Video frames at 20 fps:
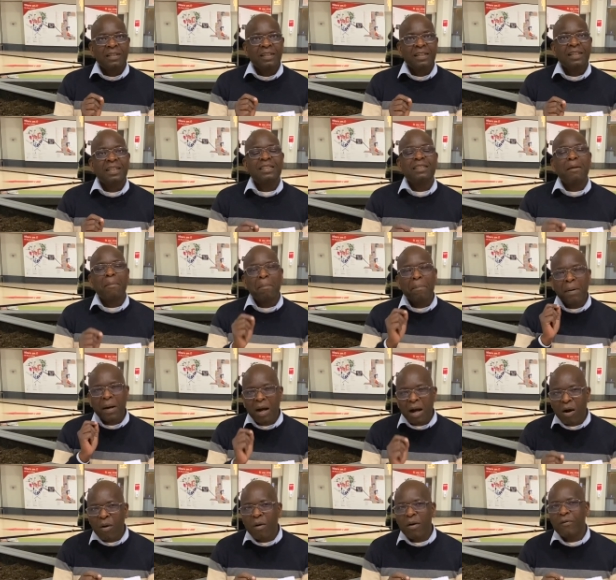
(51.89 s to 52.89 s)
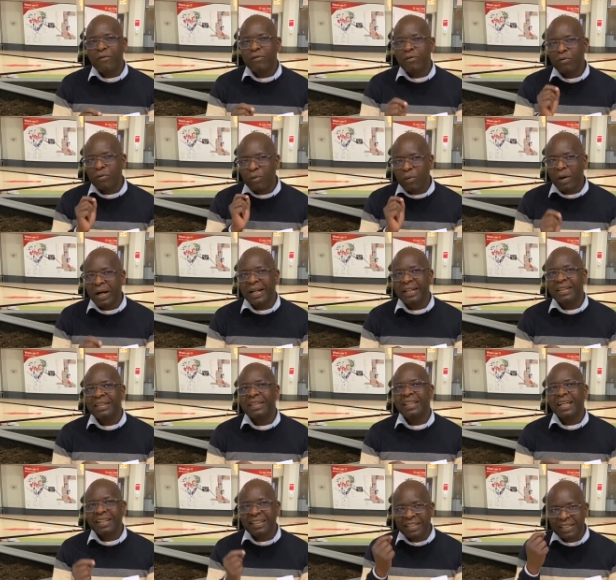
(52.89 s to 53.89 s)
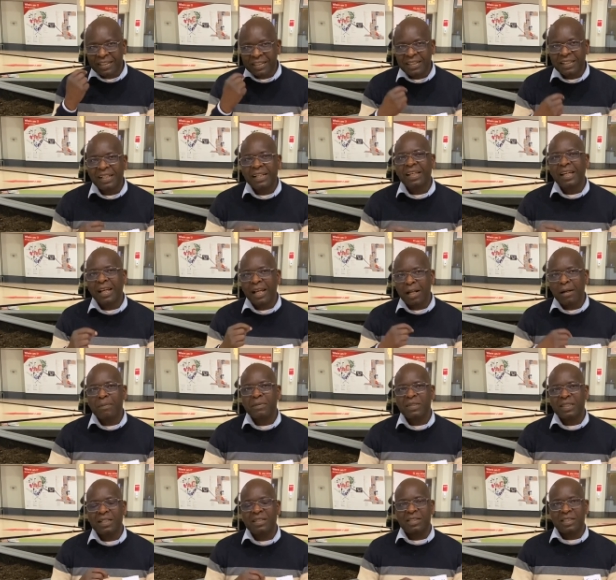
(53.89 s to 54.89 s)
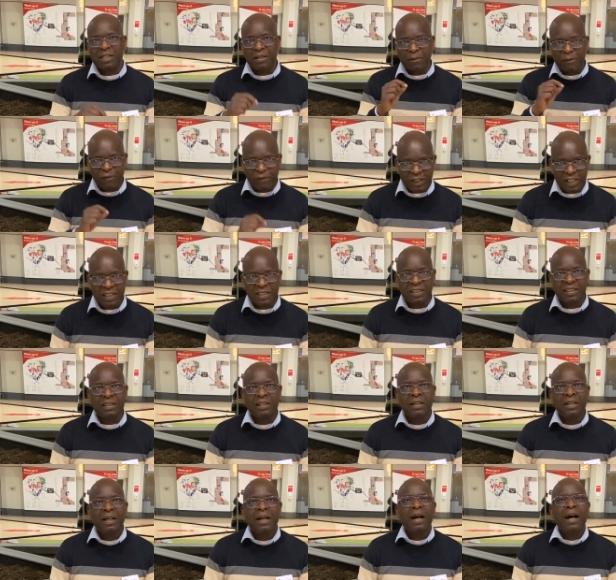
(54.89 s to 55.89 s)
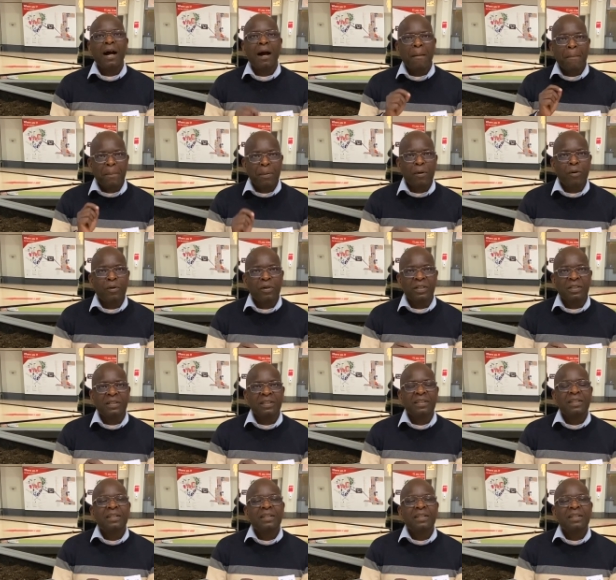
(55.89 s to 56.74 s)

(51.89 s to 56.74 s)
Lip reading: is a powerful one that really helps us reflect upon